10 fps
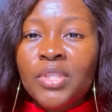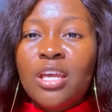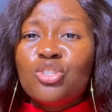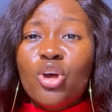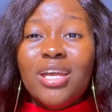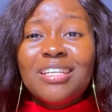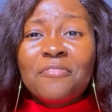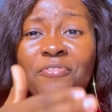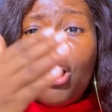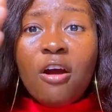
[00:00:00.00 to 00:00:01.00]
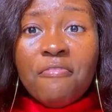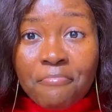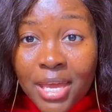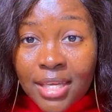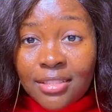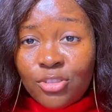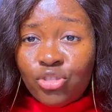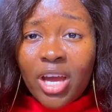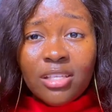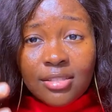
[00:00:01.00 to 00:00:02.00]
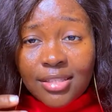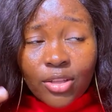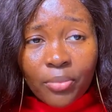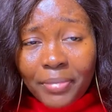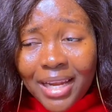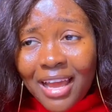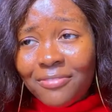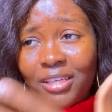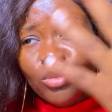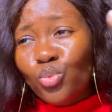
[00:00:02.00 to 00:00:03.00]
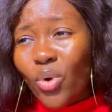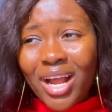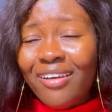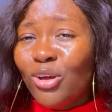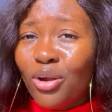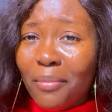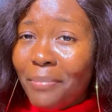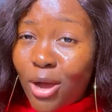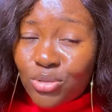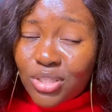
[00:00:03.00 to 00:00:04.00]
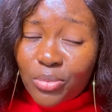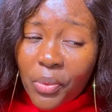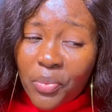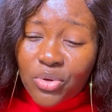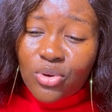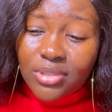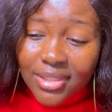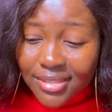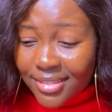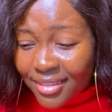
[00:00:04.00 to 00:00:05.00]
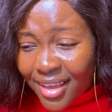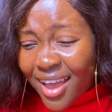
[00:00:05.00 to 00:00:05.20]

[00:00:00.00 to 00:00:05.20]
So in the view of me trying to set up my life and what I all about, people know that